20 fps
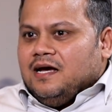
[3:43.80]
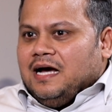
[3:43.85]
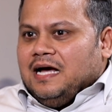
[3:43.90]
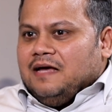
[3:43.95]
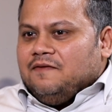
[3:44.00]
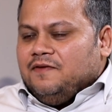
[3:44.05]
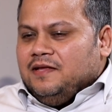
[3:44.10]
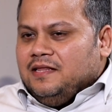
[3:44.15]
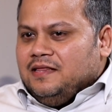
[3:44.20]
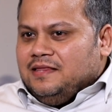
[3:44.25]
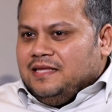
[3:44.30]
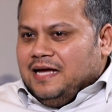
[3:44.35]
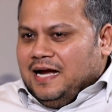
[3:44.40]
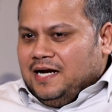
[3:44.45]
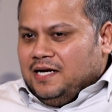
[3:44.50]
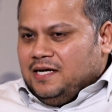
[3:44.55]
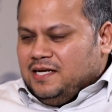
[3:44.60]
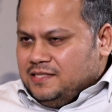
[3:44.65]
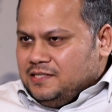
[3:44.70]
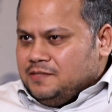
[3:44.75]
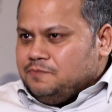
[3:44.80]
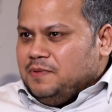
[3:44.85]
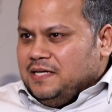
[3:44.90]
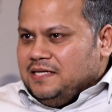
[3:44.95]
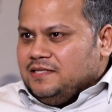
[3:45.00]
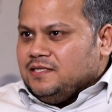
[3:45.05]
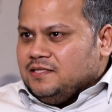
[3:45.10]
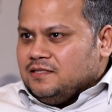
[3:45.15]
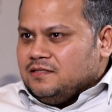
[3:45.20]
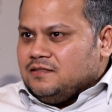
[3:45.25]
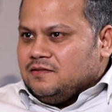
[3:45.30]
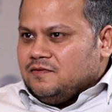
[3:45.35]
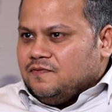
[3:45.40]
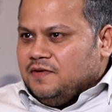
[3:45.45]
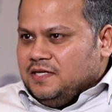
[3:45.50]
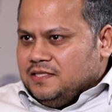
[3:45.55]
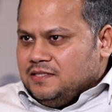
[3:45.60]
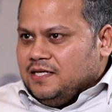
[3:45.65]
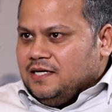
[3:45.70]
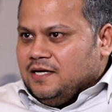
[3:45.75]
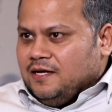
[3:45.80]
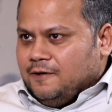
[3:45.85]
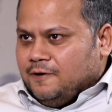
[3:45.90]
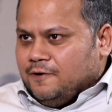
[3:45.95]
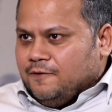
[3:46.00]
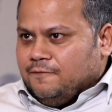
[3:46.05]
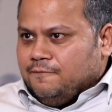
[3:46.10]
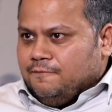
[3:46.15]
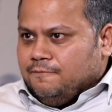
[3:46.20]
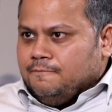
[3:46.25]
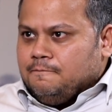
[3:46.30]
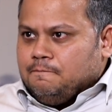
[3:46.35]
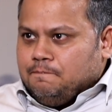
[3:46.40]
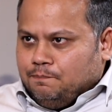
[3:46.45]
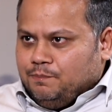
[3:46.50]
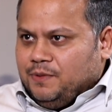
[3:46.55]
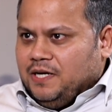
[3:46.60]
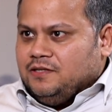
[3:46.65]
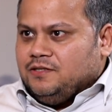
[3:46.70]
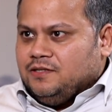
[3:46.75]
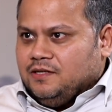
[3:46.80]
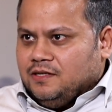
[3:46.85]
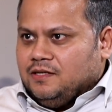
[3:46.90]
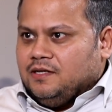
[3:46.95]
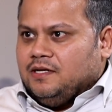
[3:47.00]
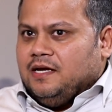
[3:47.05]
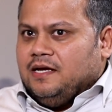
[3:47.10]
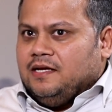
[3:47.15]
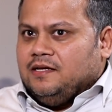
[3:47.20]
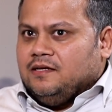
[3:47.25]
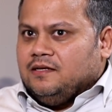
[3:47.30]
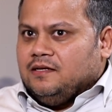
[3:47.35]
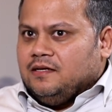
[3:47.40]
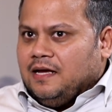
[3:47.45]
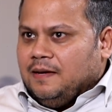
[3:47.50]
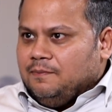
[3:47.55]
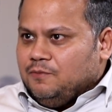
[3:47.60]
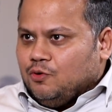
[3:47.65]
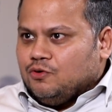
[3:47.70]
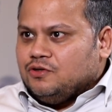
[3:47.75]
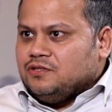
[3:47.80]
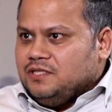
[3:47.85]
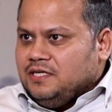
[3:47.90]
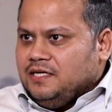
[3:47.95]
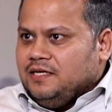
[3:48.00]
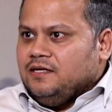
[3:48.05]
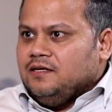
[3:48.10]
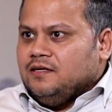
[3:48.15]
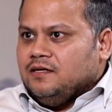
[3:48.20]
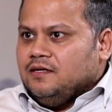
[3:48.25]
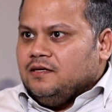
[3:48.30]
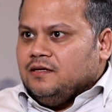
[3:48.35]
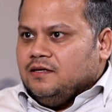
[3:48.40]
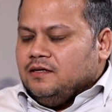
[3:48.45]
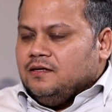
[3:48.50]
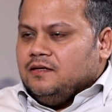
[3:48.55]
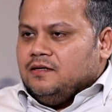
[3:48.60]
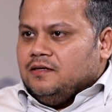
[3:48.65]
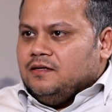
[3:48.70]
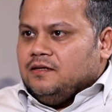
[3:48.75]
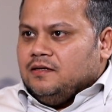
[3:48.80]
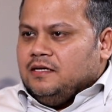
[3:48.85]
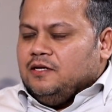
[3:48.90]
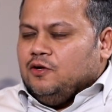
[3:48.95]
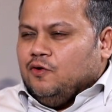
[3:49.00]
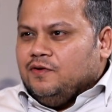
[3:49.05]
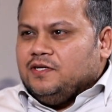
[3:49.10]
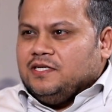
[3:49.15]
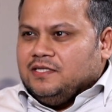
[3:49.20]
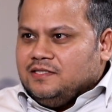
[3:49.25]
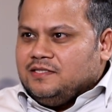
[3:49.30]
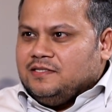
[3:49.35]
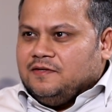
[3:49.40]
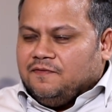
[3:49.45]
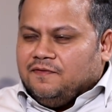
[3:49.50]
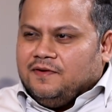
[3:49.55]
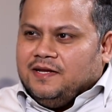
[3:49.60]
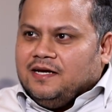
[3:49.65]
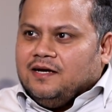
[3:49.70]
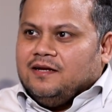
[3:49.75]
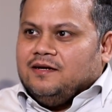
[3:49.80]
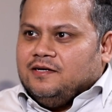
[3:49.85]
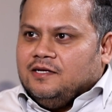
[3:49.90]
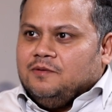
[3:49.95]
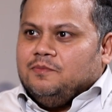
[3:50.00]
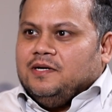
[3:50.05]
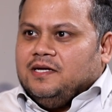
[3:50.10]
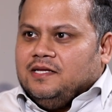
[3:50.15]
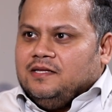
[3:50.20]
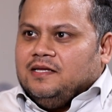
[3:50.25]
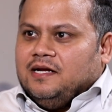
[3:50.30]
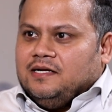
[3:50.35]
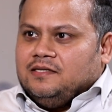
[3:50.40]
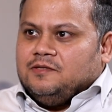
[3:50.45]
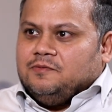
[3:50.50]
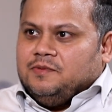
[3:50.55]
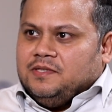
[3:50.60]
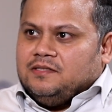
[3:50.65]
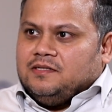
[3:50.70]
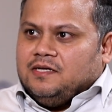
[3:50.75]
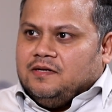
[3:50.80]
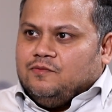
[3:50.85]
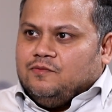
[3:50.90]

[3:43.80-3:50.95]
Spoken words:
I feel that space is facing a lot of pressure and I'm not seeing innovation stifling a little bit in that space.